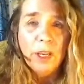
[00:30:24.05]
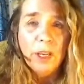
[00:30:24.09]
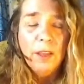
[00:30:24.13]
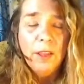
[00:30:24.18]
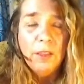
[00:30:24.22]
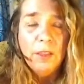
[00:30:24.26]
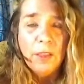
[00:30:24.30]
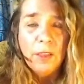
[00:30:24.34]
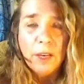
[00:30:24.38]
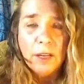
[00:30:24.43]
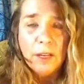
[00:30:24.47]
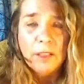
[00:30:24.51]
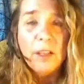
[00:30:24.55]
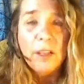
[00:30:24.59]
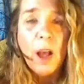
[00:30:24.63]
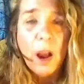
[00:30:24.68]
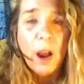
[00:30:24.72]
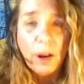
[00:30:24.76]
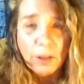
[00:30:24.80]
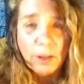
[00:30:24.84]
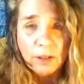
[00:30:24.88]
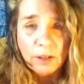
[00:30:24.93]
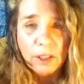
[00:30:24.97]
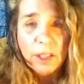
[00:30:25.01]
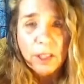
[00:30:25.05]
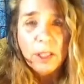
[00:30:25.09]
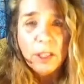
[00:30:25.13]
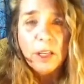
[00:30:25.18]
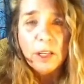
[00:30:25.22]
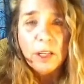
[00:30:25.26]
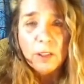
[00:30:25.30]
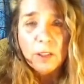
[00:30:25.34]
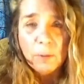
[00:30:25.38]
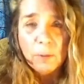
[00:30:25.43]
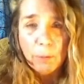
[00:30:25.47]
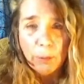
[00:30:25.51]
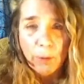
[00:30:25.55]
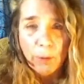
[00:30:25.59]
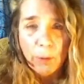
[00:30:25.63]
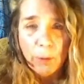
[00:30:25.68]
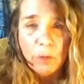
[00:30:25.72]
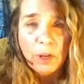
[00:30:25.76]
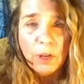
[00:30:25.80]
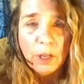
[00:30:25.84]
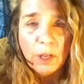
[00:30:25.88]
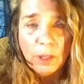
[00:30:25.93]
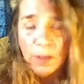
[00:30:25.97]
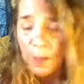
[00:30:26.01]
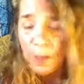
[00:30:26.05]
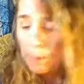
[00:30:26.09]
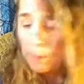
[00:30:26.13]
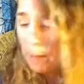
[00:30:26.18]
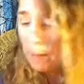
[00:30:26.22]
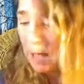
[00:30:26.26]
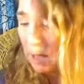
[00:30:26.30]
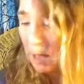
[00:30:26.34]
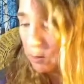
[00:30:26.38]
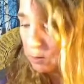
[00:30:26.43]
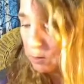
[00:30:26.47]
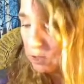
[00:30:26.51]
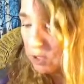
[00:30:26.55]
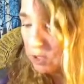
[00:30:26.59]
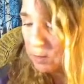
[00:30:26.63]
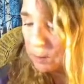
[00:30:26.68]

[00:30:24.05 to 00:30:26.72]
that his heart is broken about.